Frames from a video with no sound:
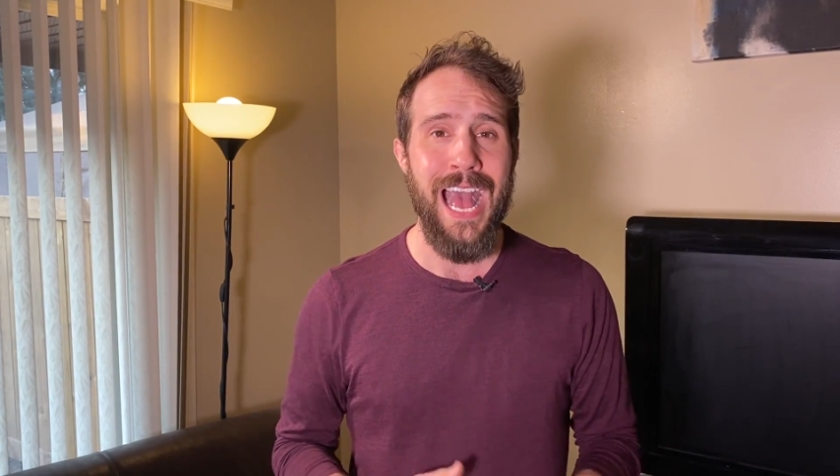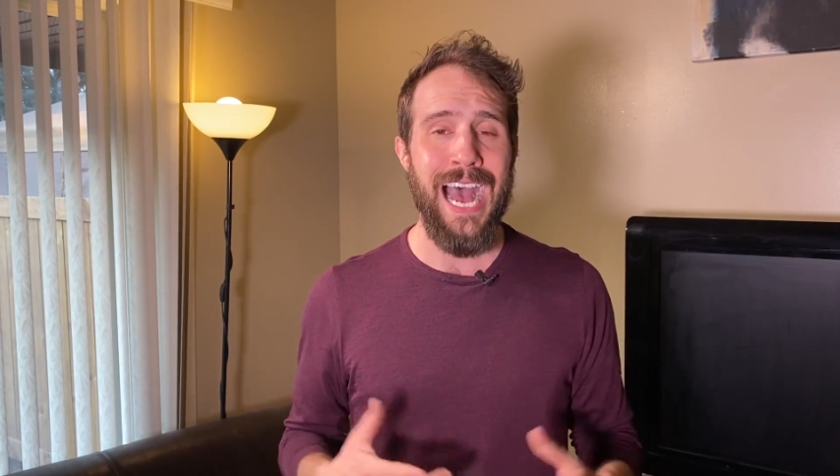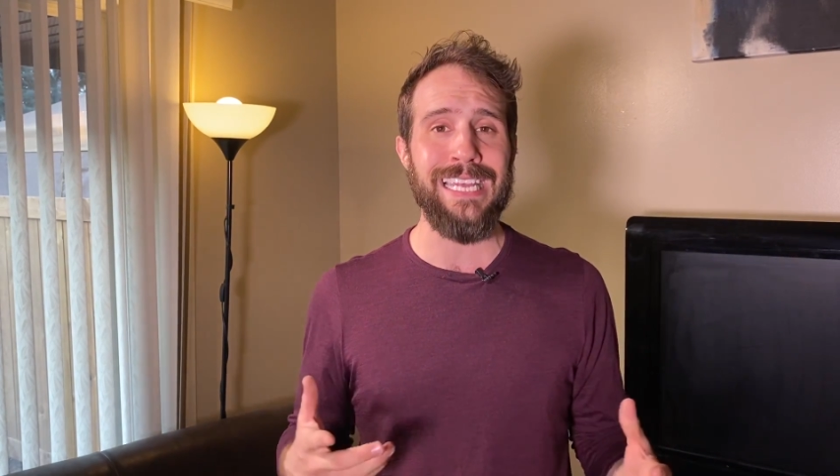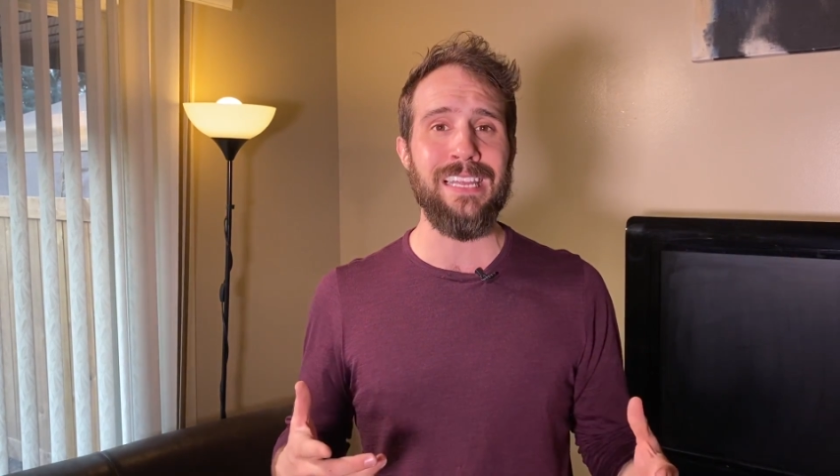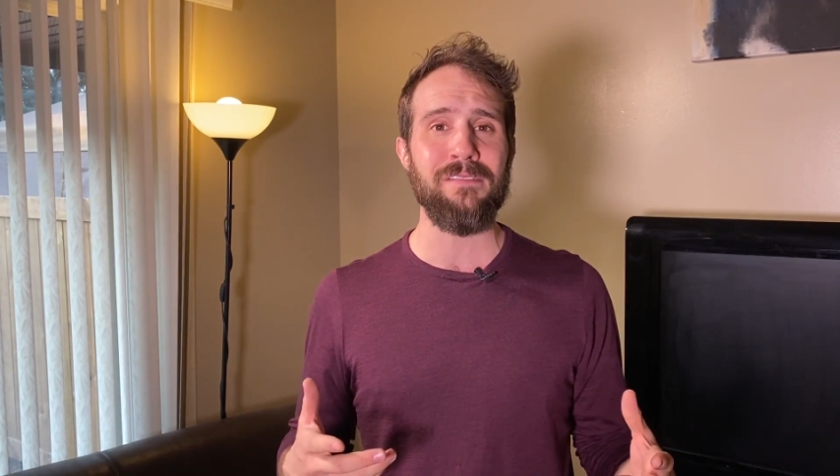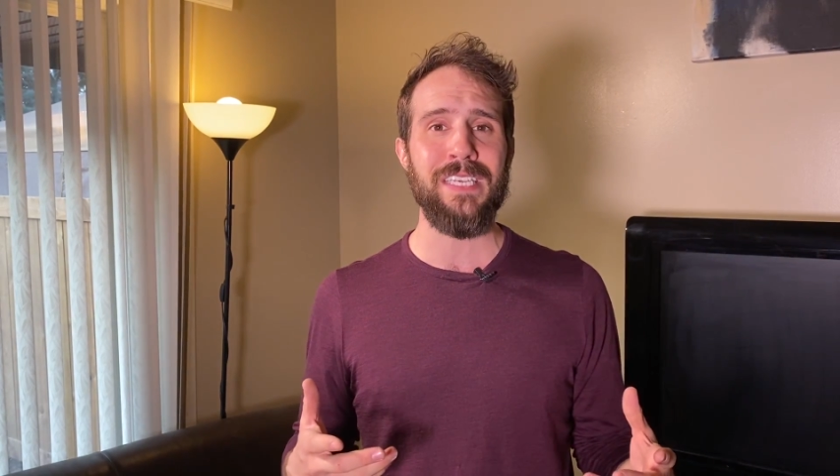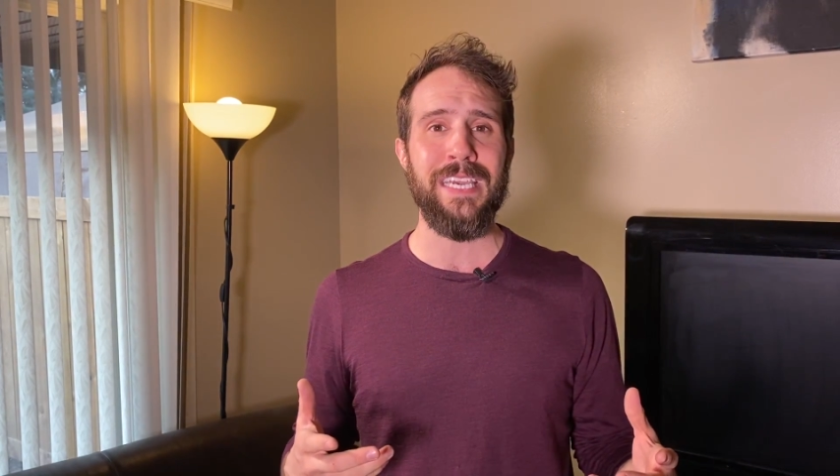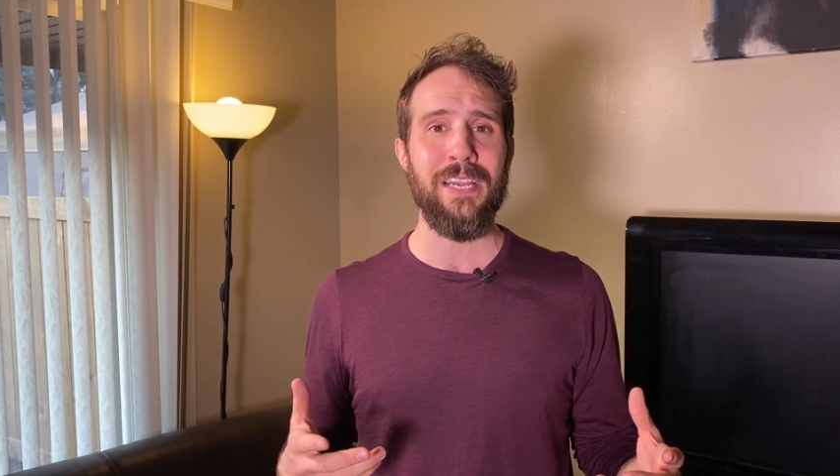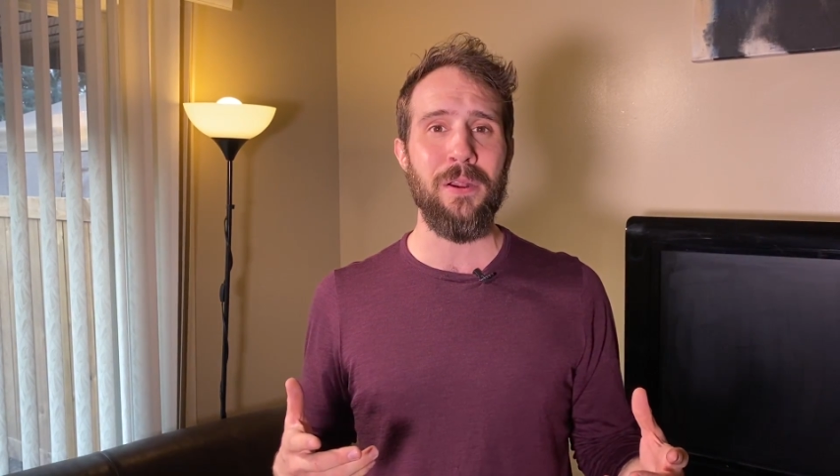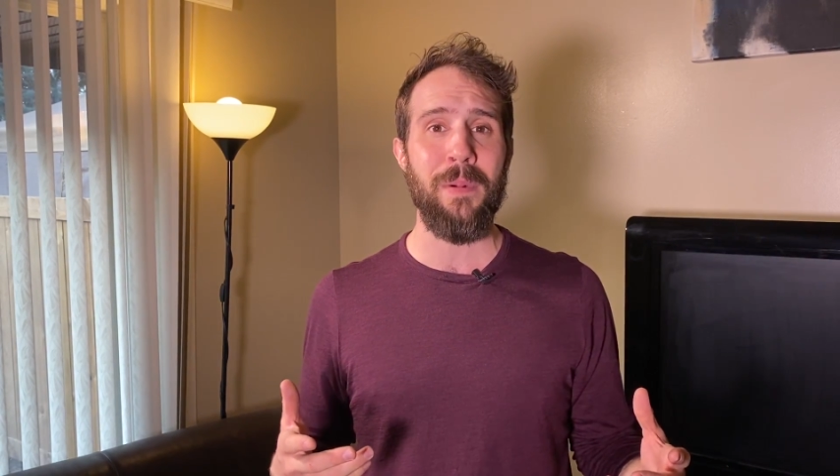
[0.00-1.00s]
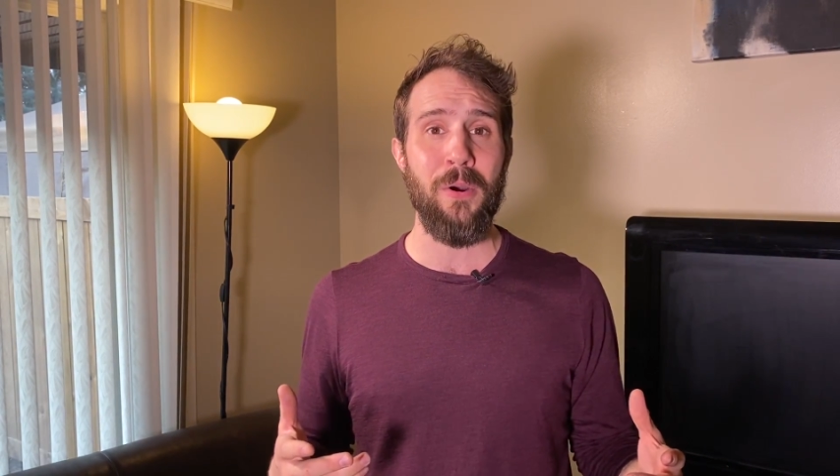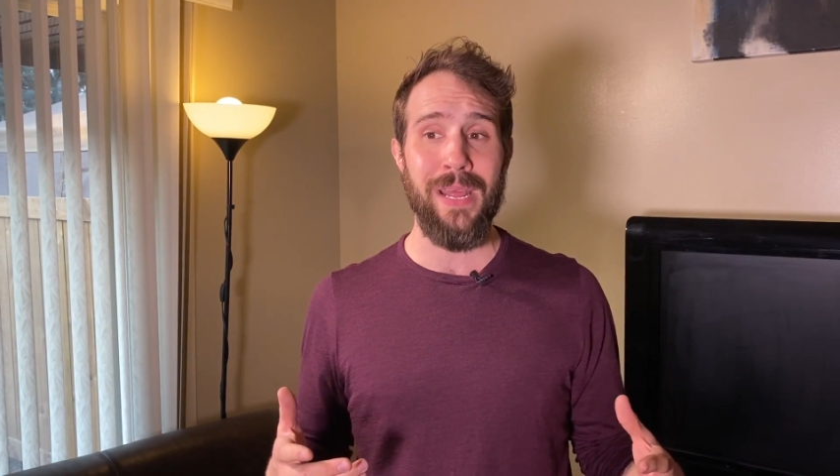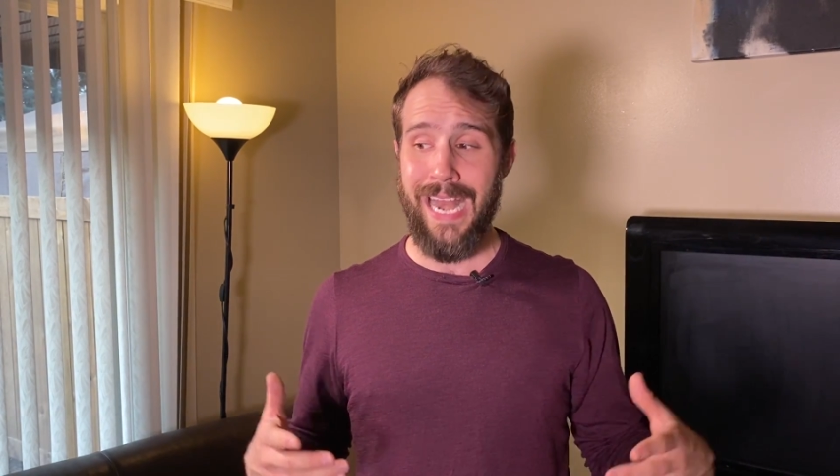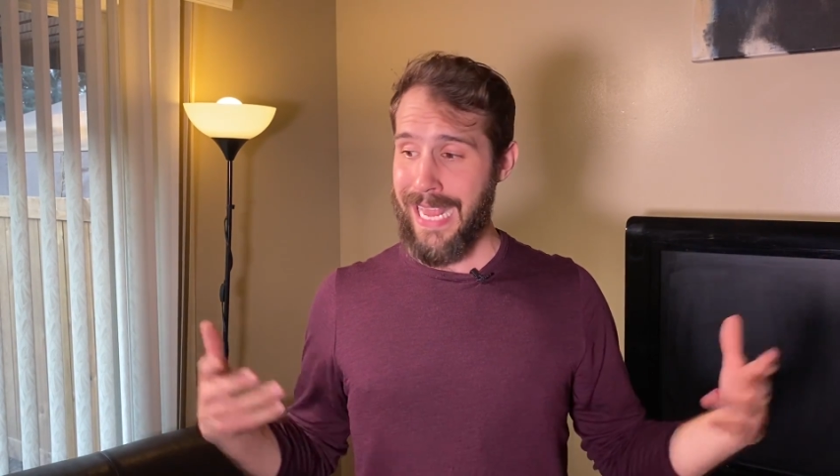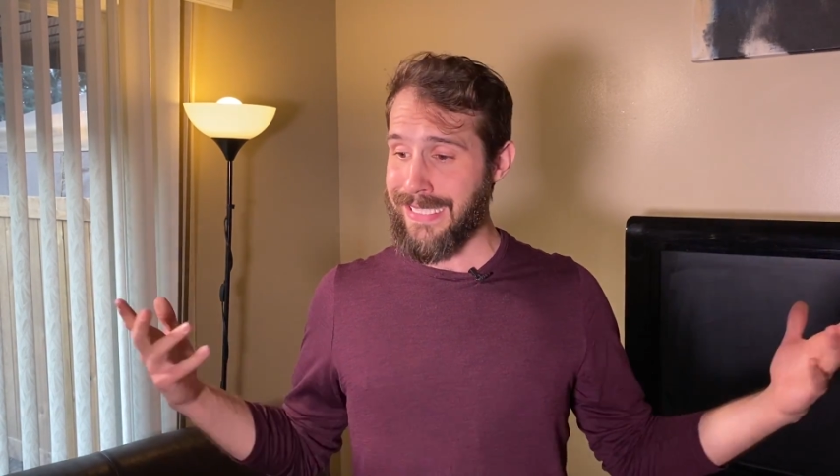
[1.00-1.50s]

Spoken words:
I'd love to hear about it, and